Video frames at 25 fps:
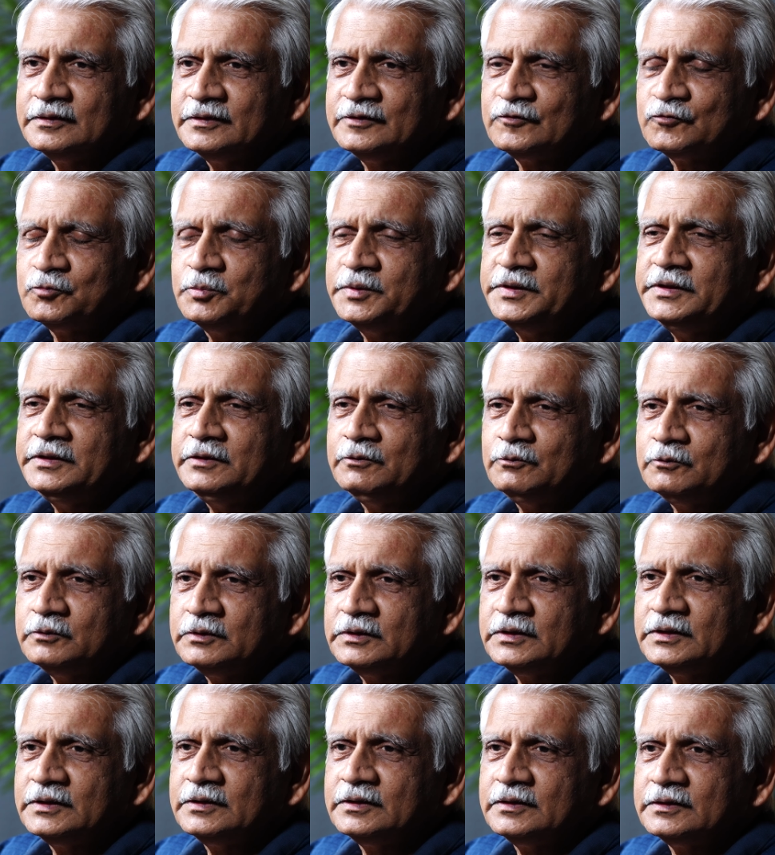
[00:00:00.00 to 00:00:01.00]
It's been a
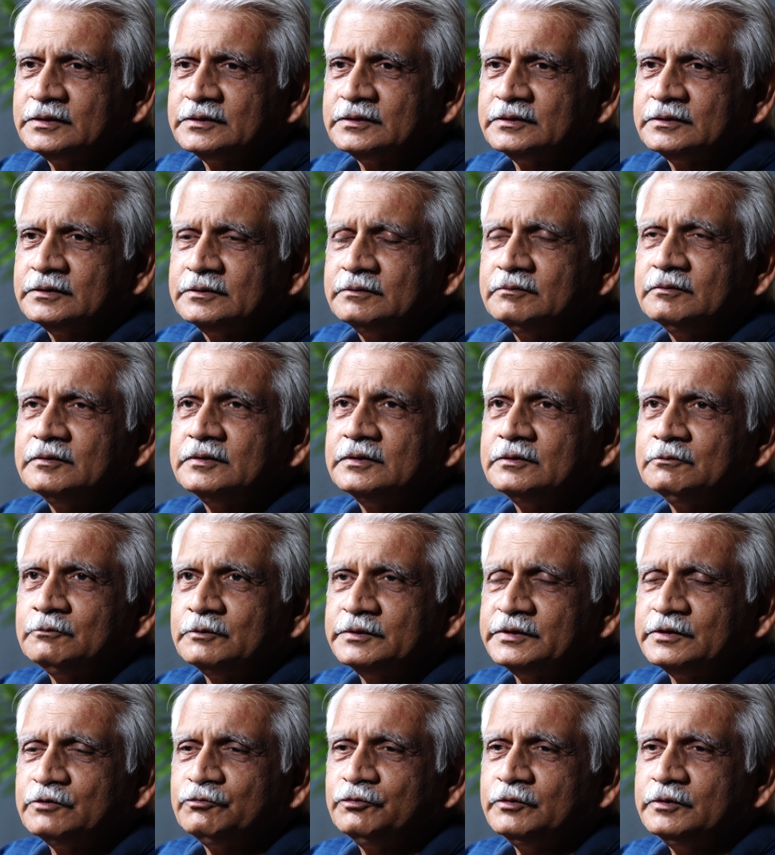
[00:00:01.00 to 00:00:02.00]

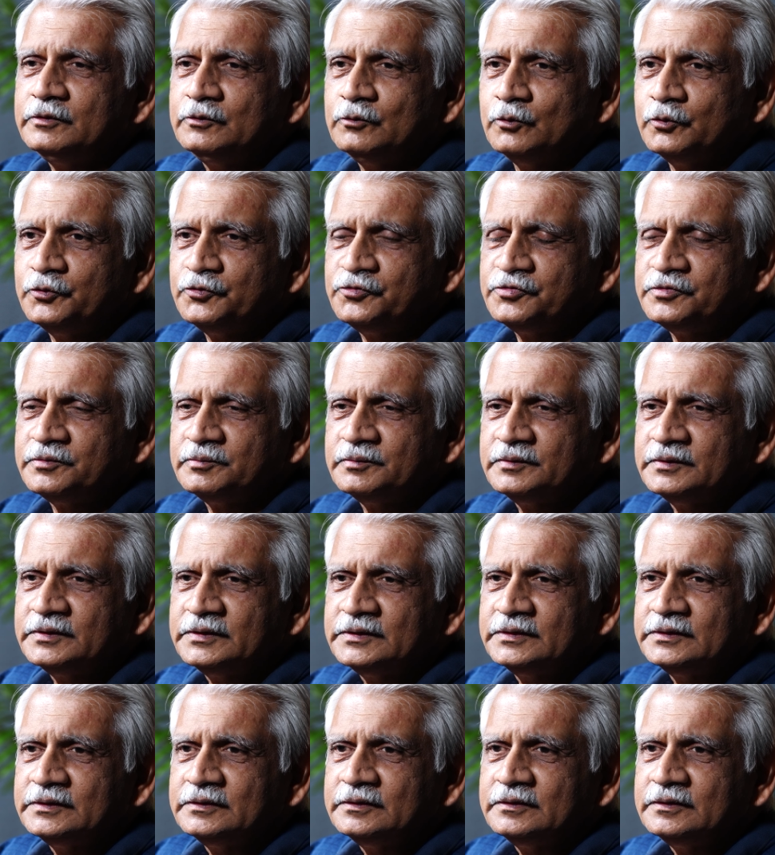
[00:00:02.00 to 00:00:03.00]
wonderful course.
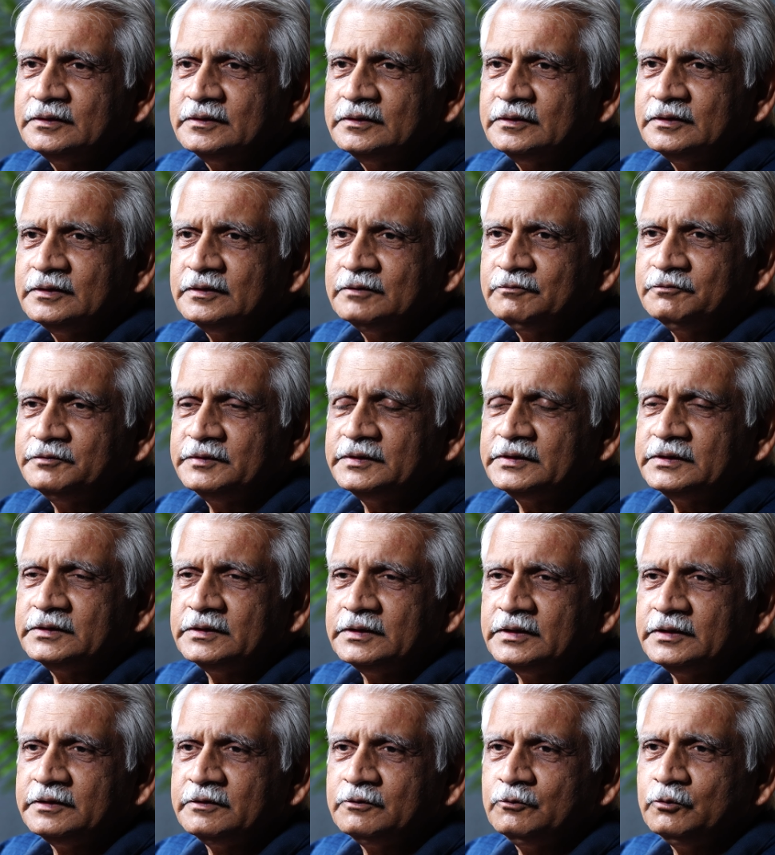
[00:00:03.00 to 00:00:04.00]
We are
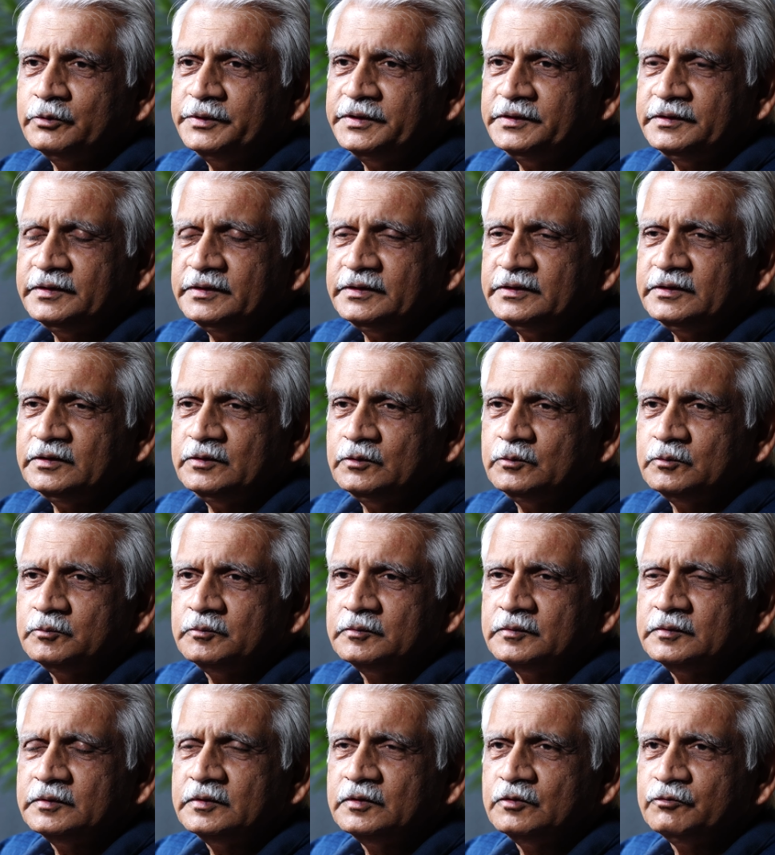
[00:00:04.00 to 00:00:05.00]
undergoing the
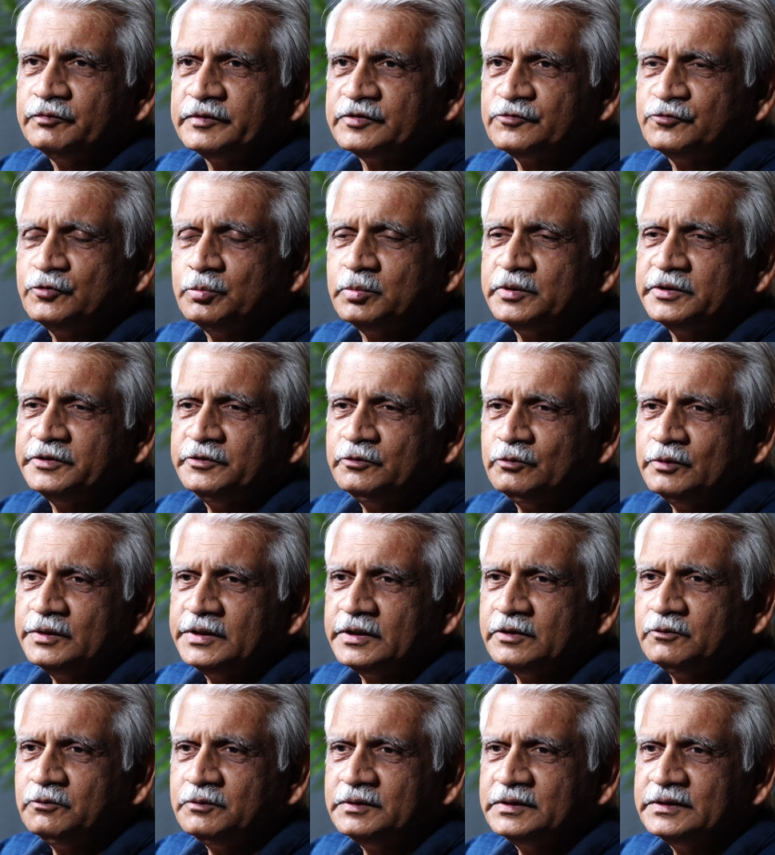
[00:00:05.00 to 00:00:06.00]
first module
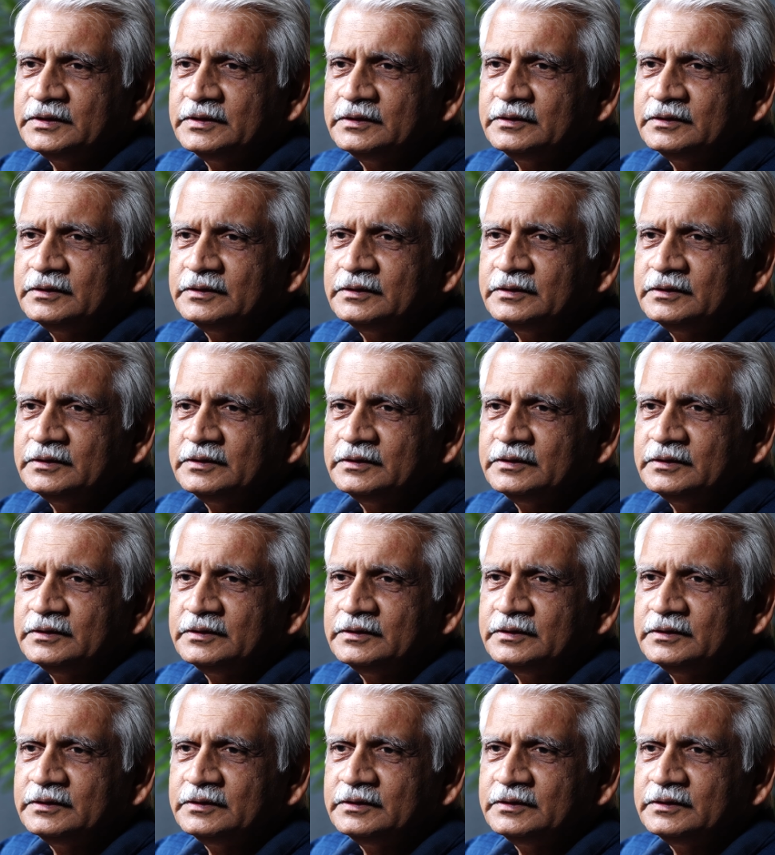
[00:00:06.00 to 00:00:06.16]
now.